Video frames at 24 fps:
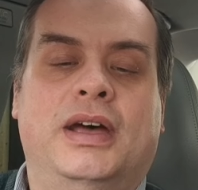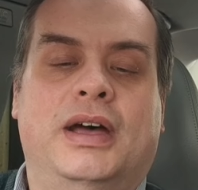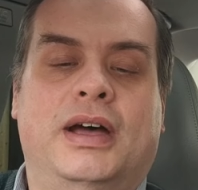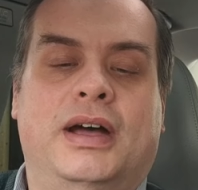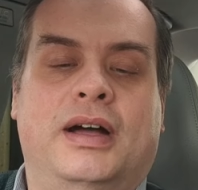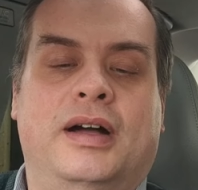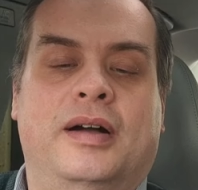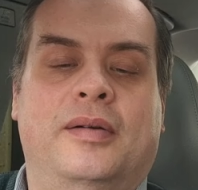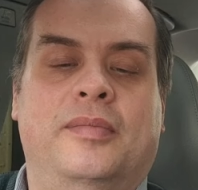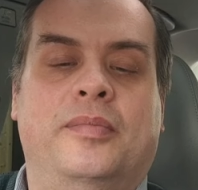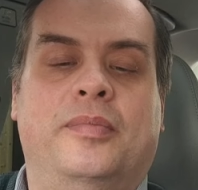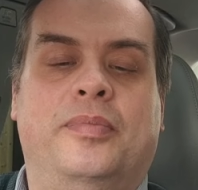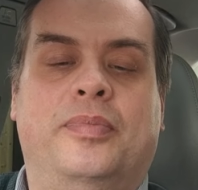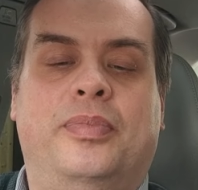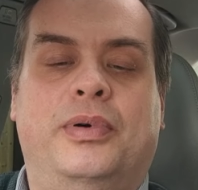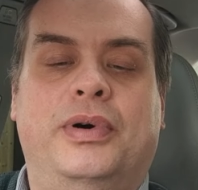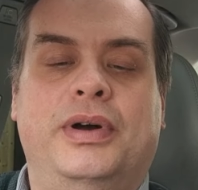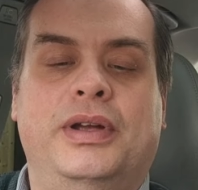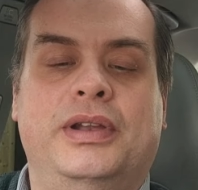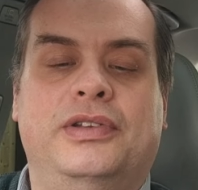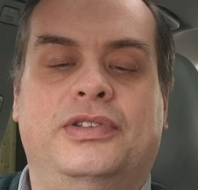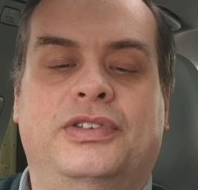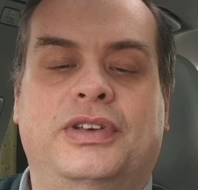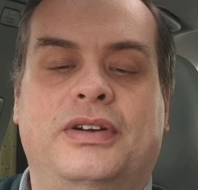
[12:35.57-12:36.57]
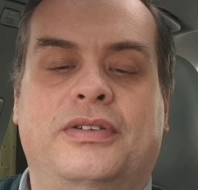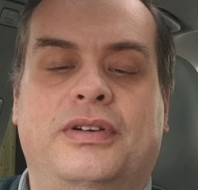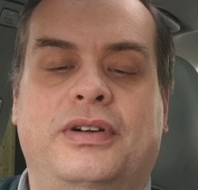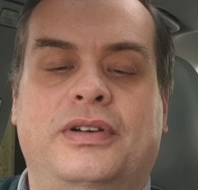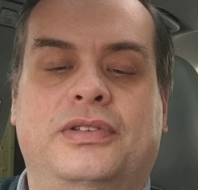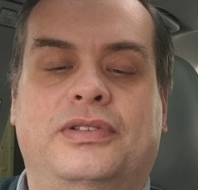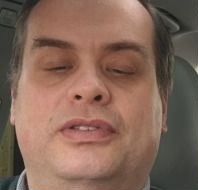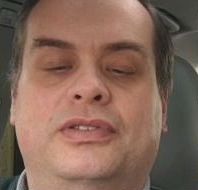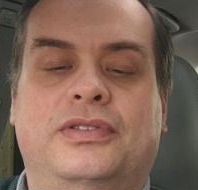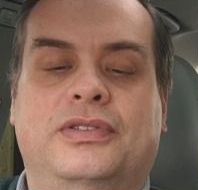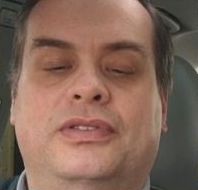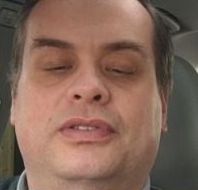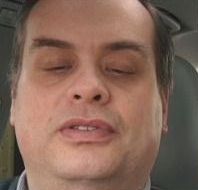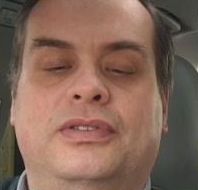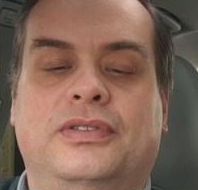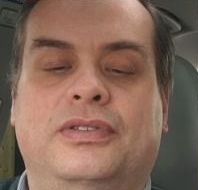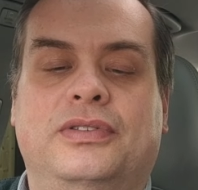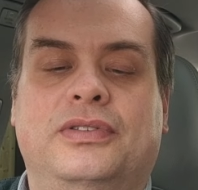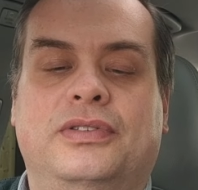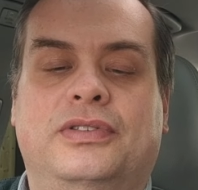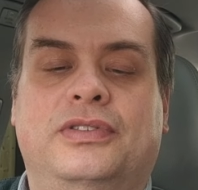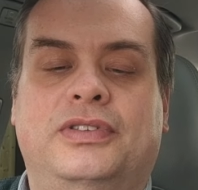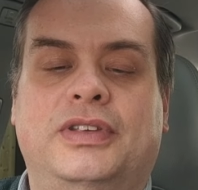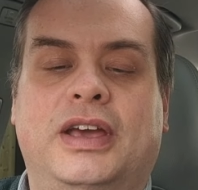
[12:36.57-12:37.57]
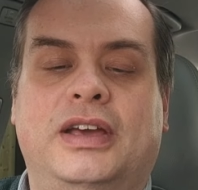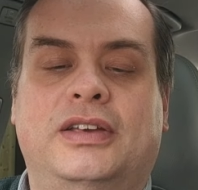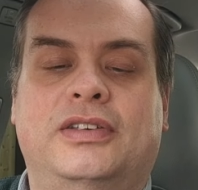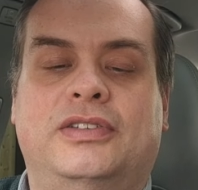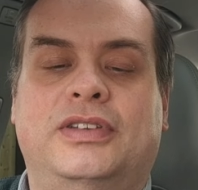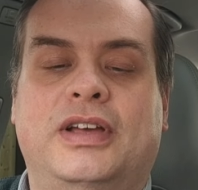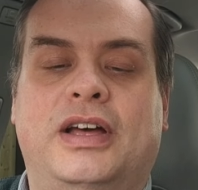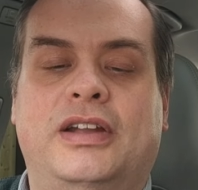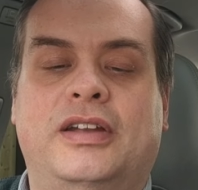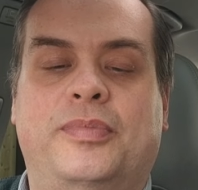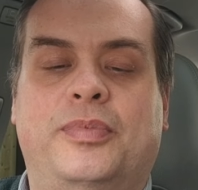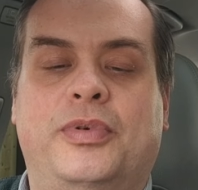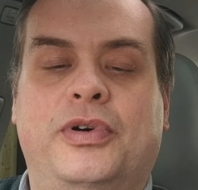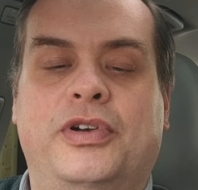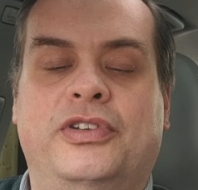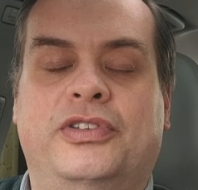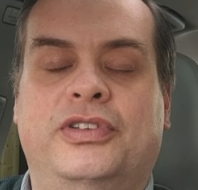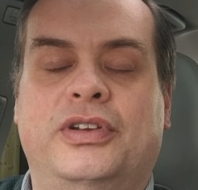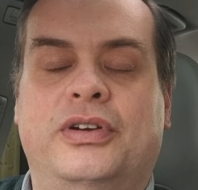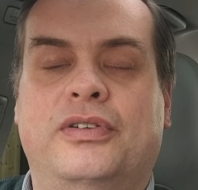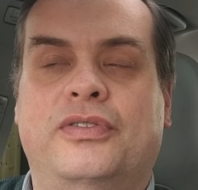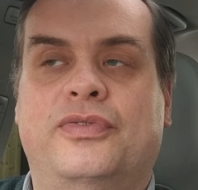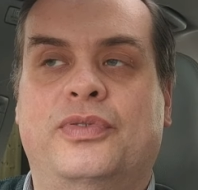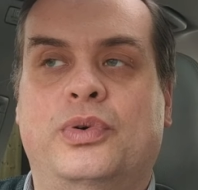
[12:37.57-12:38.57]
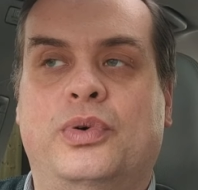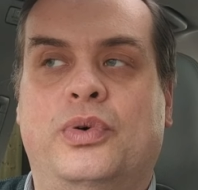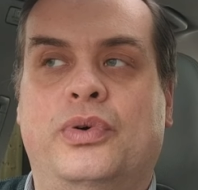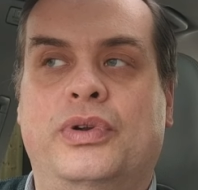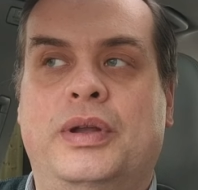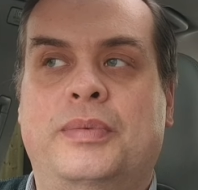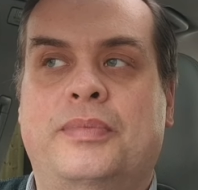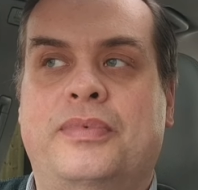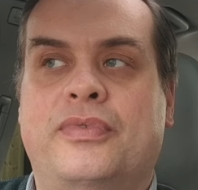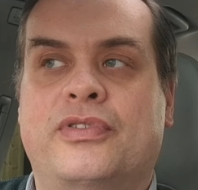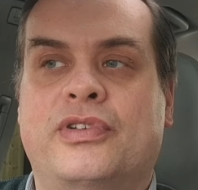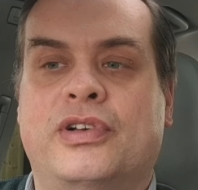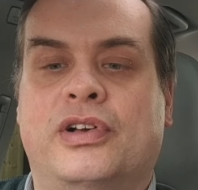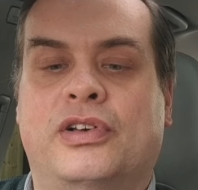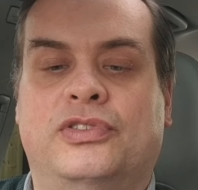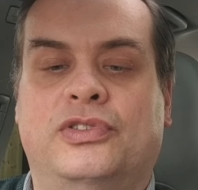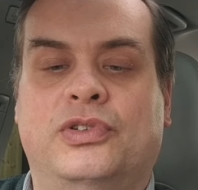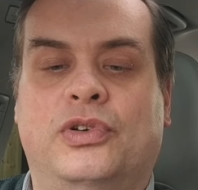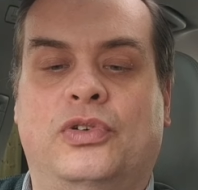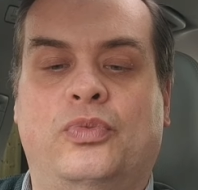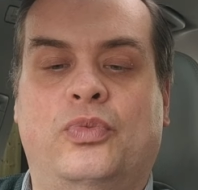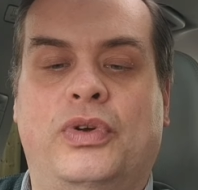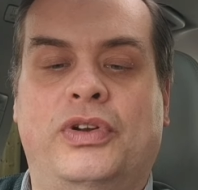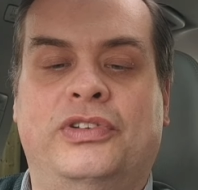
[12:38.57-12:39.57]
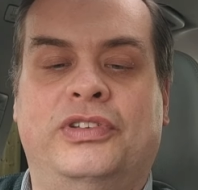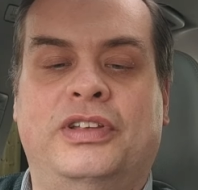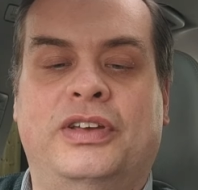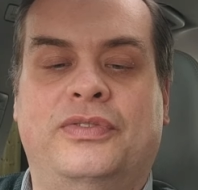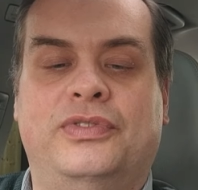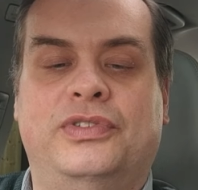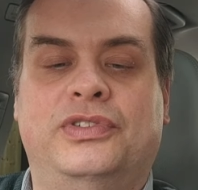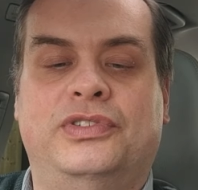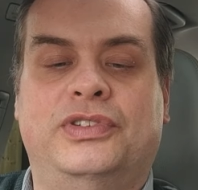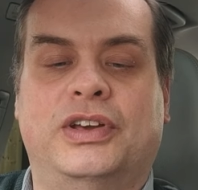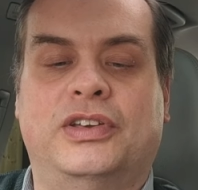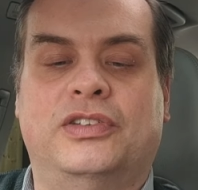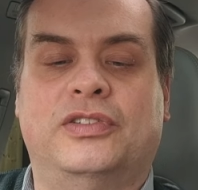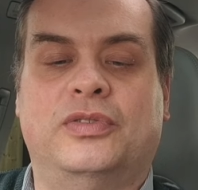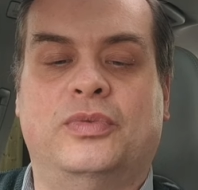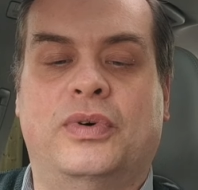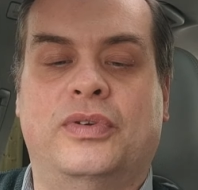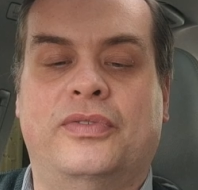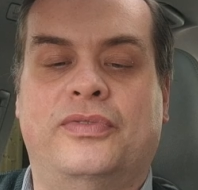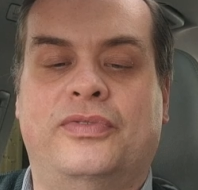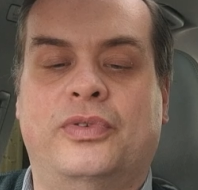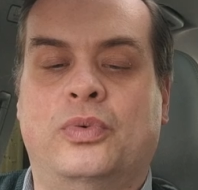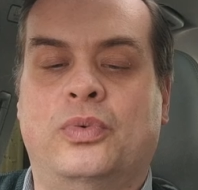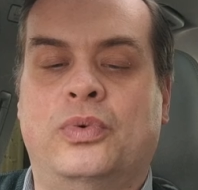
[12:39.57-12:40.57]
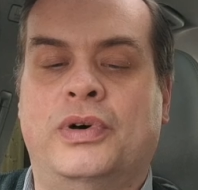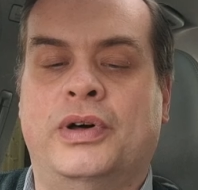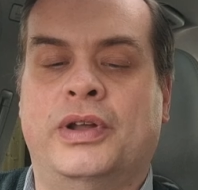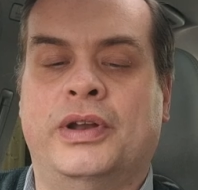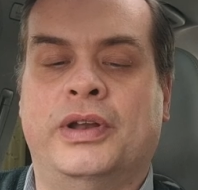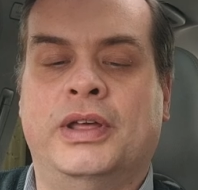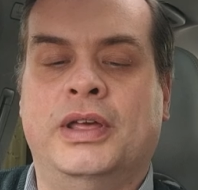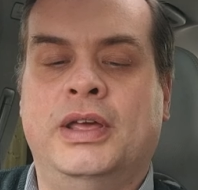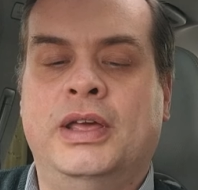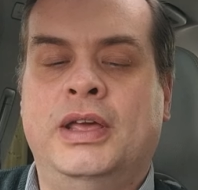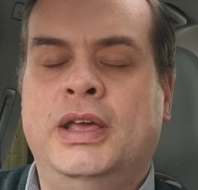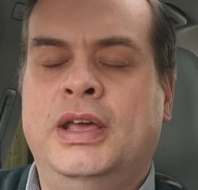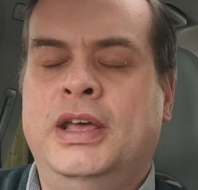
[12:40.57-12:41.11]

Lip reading: 0.06 down to 0.04. Number of cars sold 176 to 141.